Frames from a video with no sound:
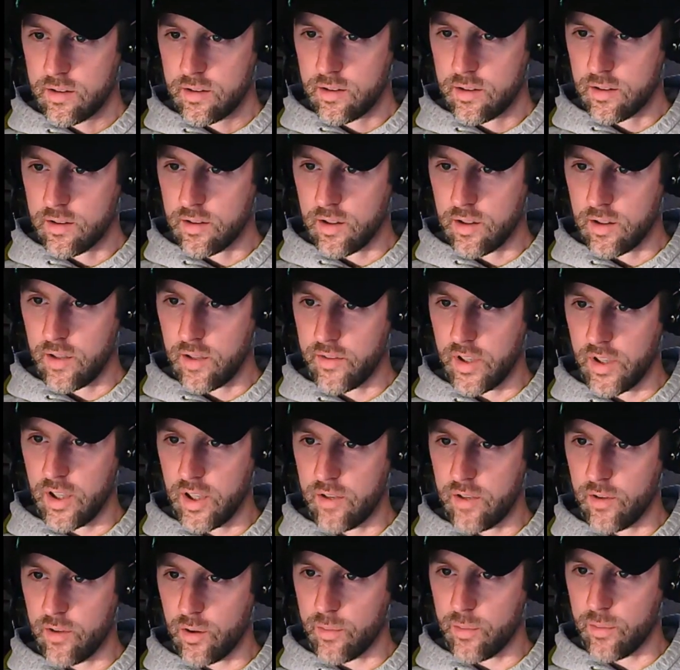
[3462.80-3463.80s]
I love the
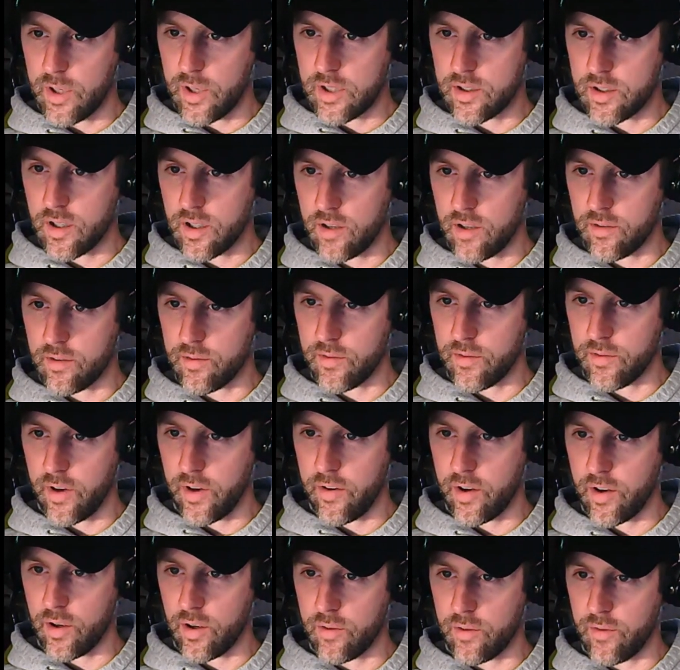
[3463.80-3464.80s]
Evo myself.
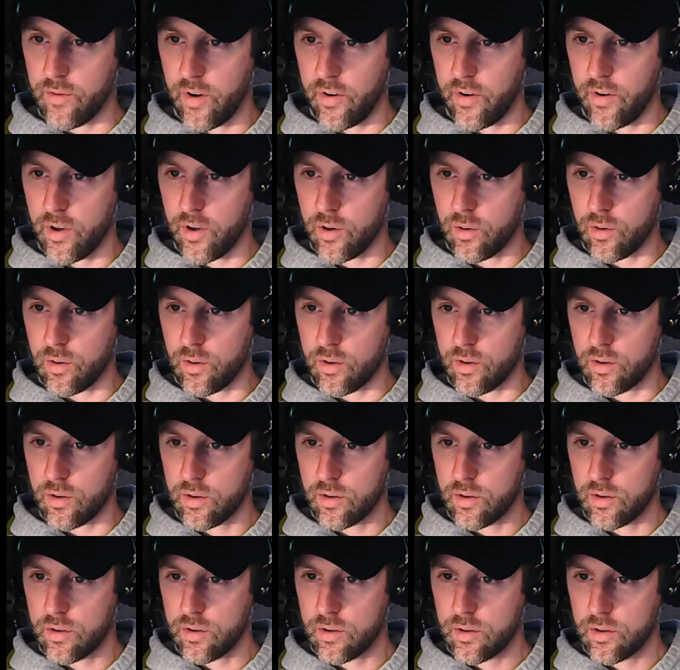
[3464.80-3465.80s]
Very, very cool.
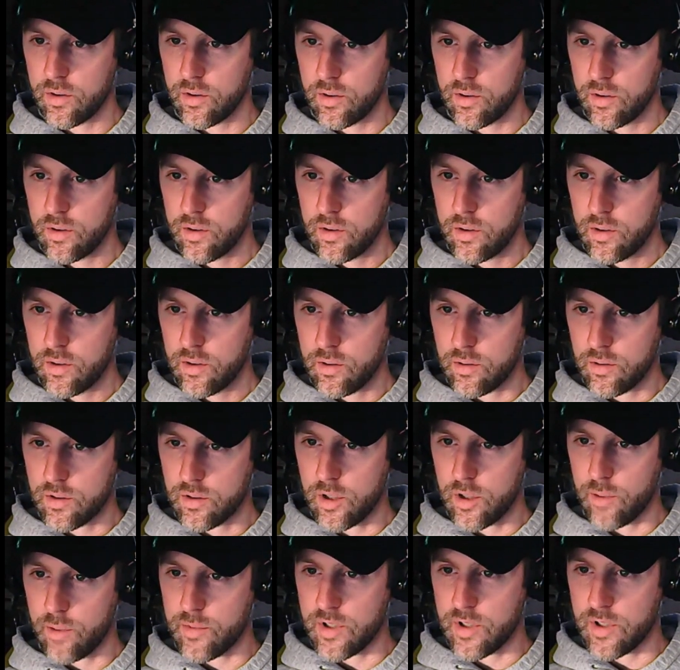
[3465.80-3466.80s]
What's
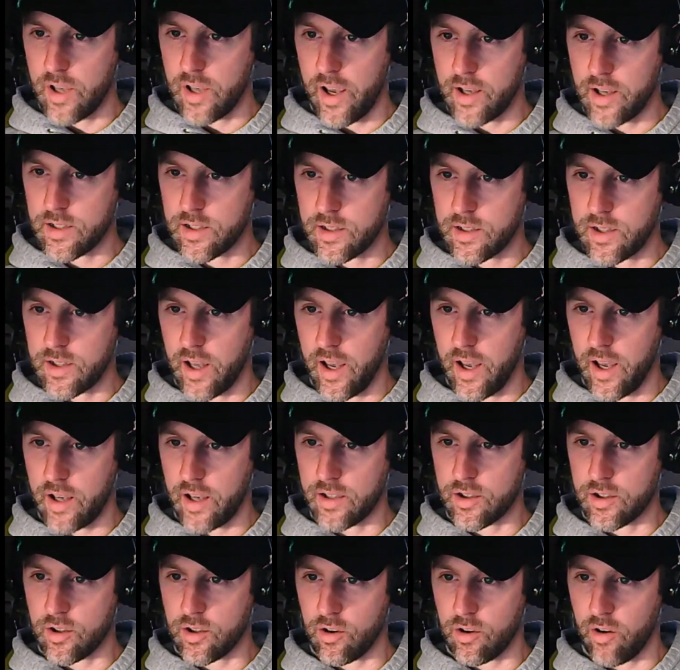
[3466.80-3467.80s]
up, Zach's
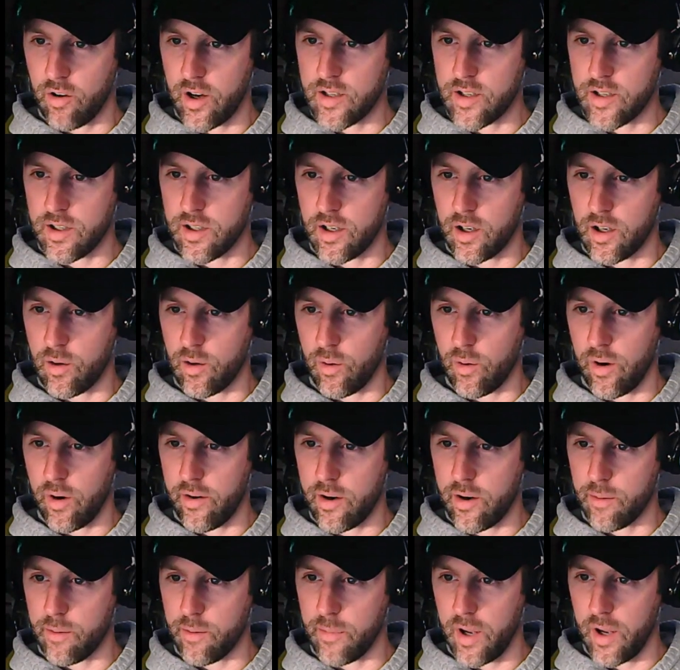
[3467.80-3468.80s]
Tanks Crazy
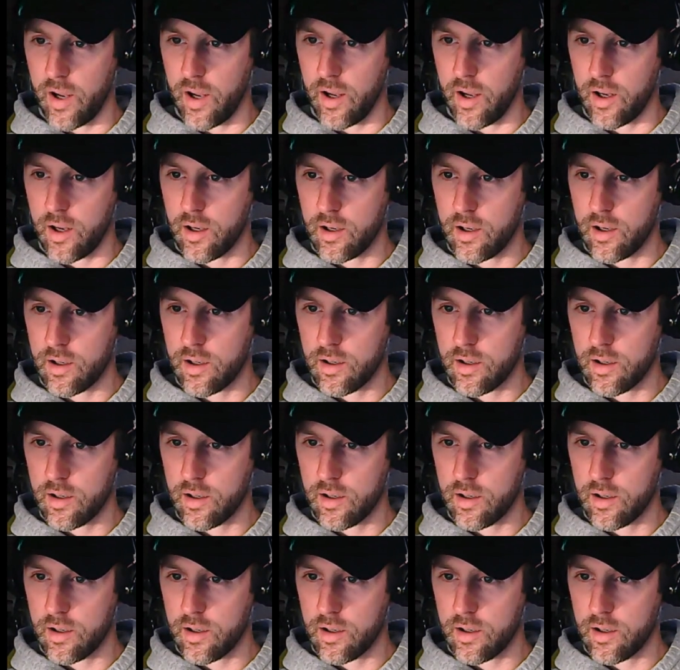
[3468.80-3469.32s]
Aquarium guy?